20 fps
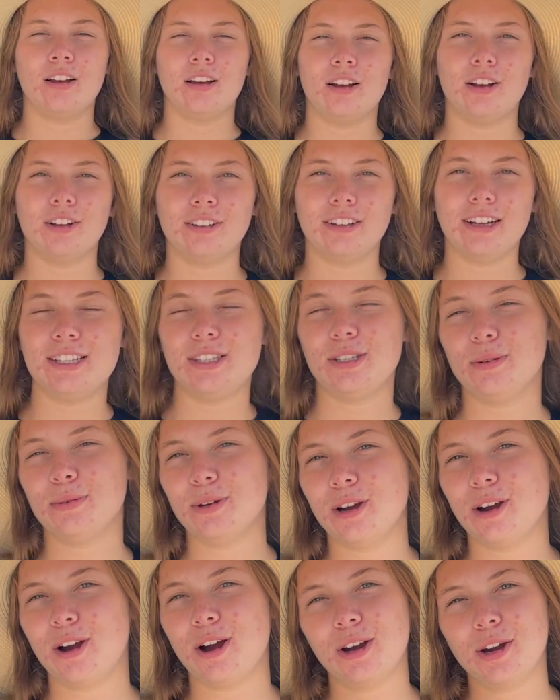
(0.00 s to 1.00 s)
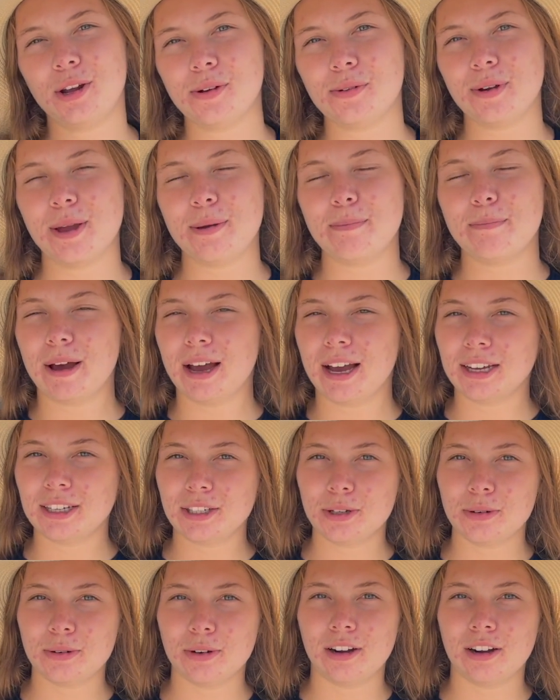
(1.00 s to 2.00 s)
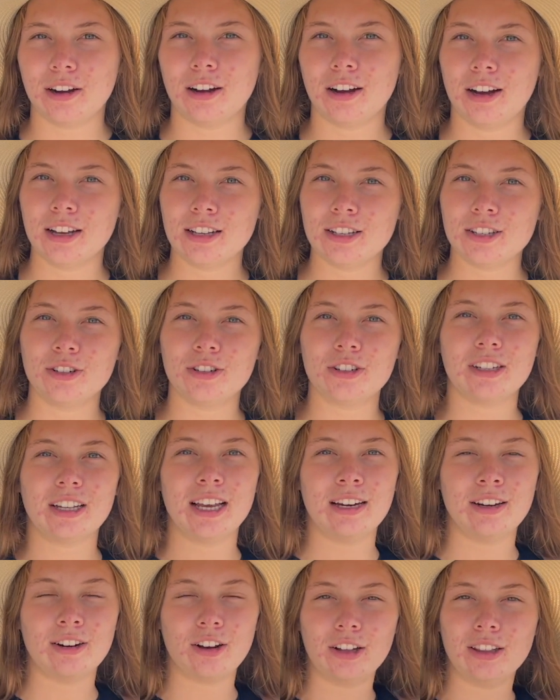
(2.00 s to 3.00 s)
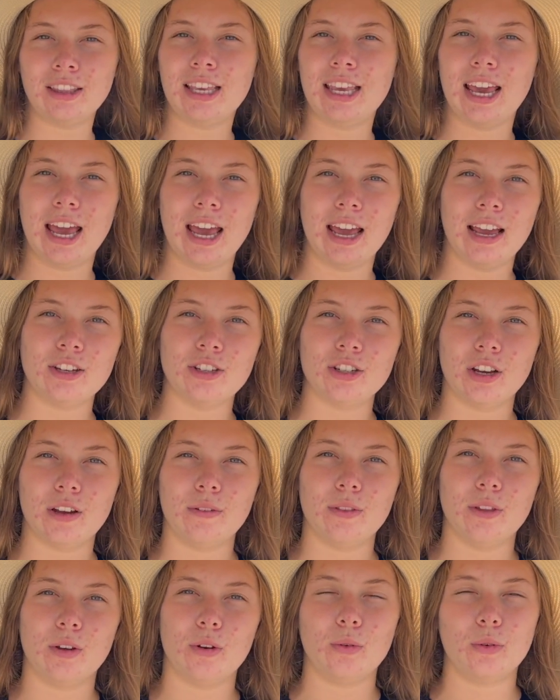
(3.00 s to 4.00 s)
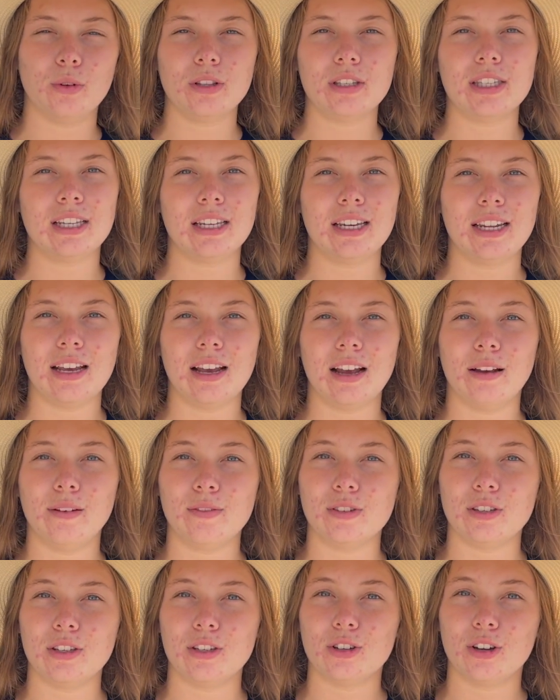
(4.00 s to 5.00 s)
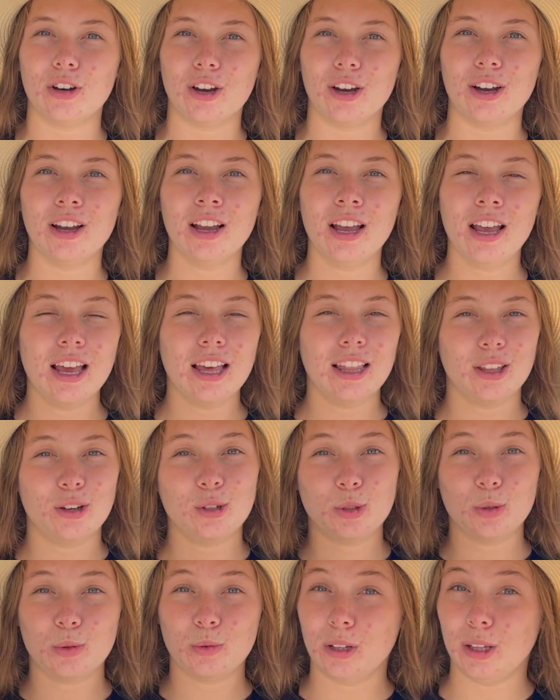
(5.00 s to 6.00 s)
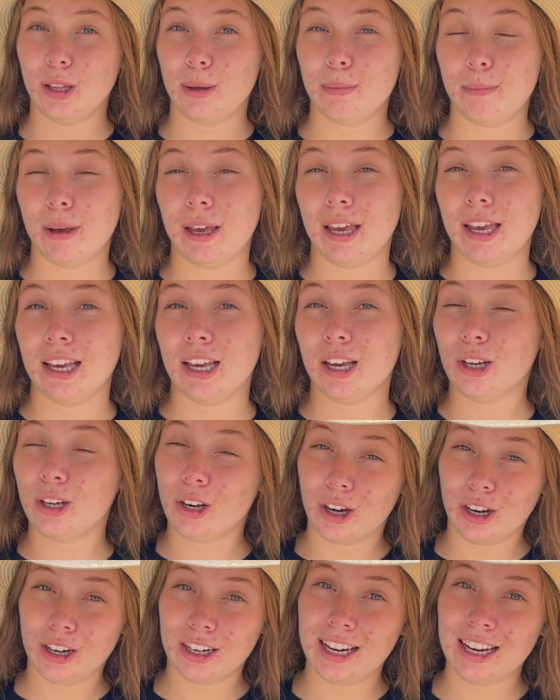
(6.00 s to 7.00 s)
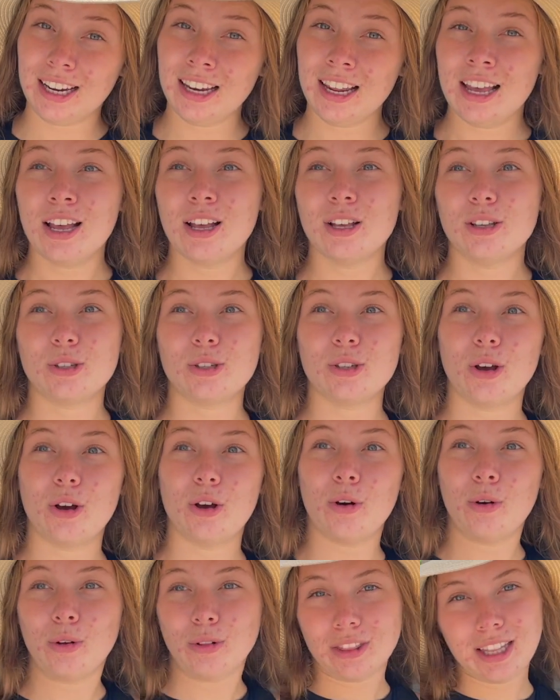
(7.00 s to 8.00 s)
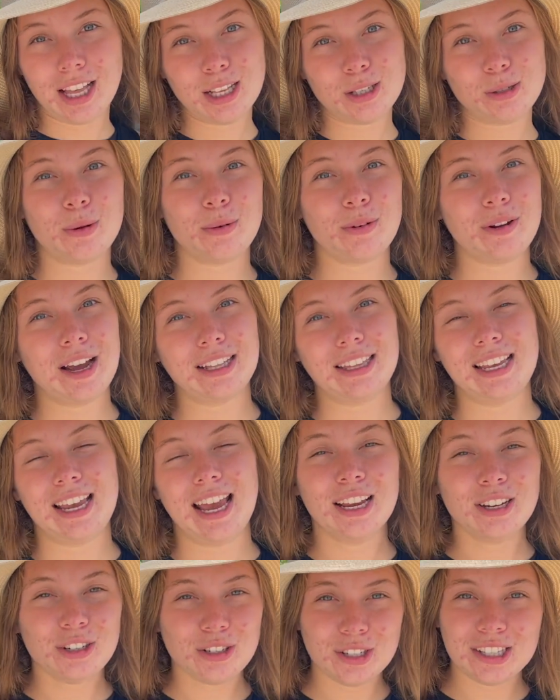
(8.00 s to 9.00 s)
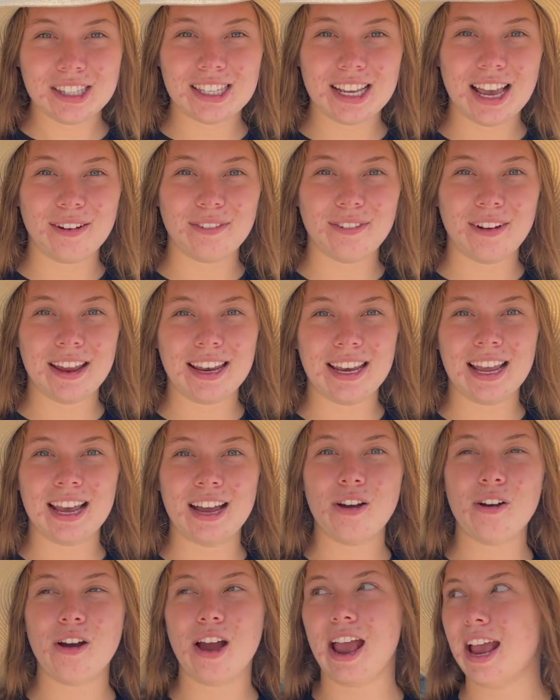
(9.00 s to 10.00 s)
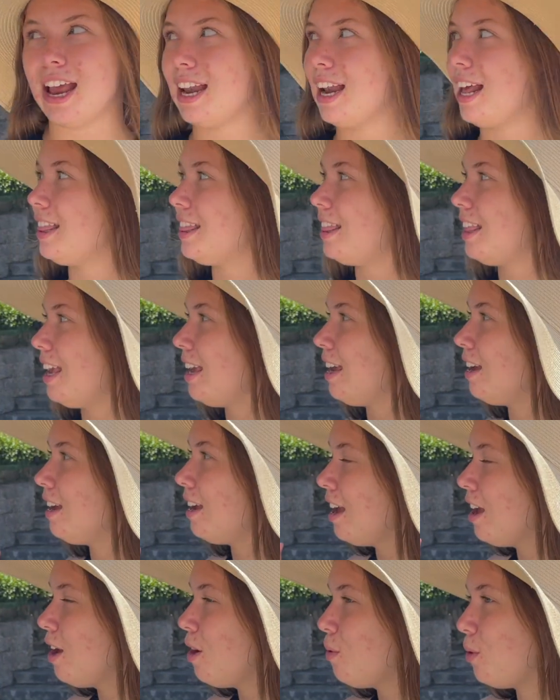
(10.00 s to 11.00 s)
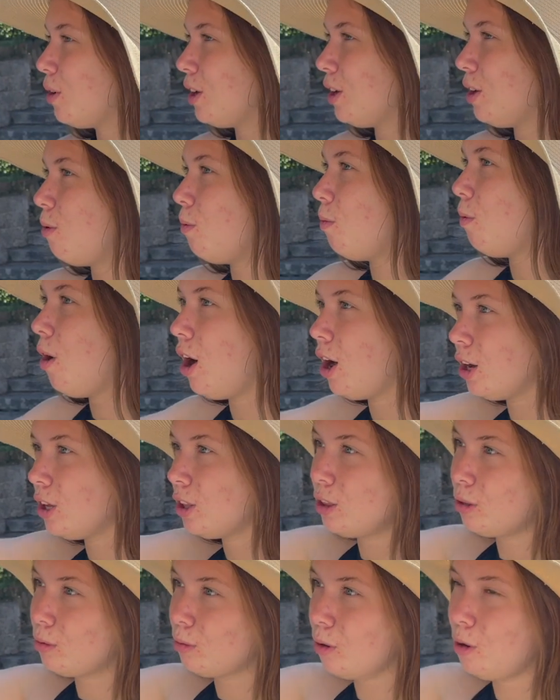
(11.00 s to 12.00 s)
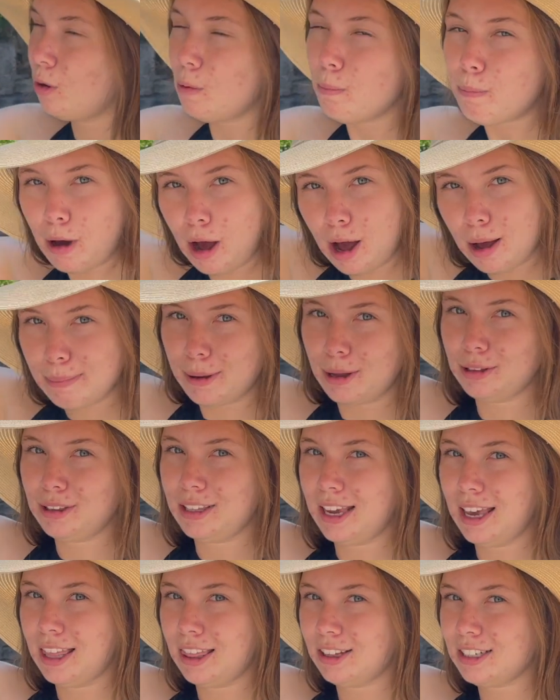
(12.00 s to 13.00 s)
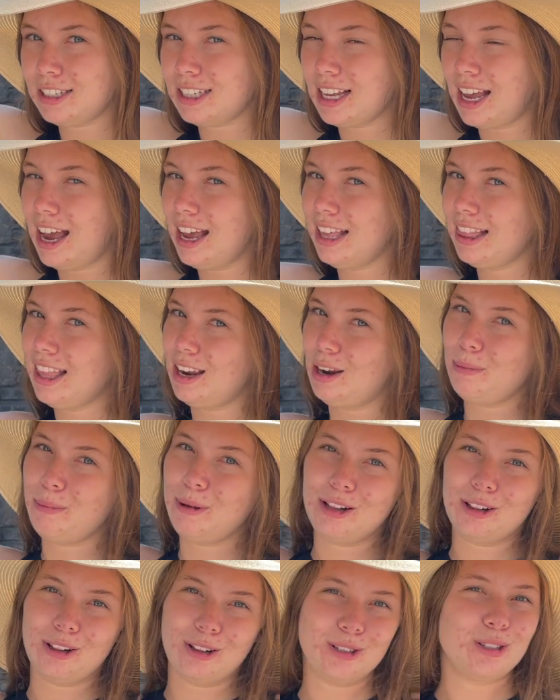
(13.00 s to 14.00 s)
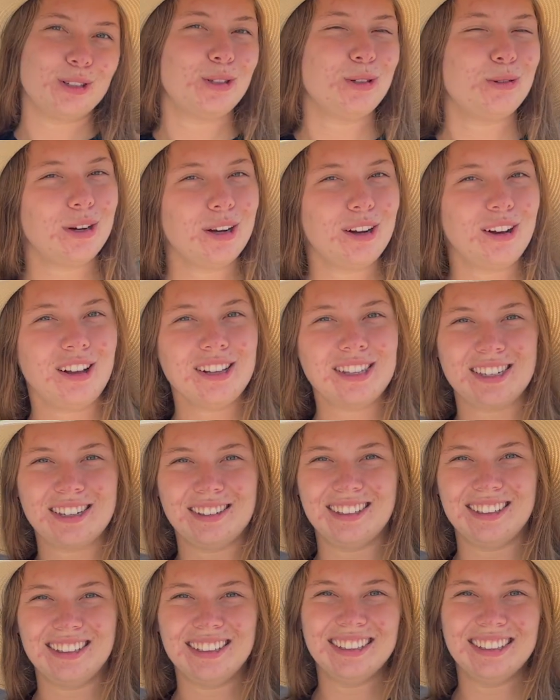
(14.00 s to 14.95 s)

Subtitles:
All right, so we're on our way back to our hostel, and on the edge of the old city of Zadar, there's a really big garden. So that's where we're at the entrance at right now, and I think we're gonna walk through, pop out the other side. That'll be closer to our hostel.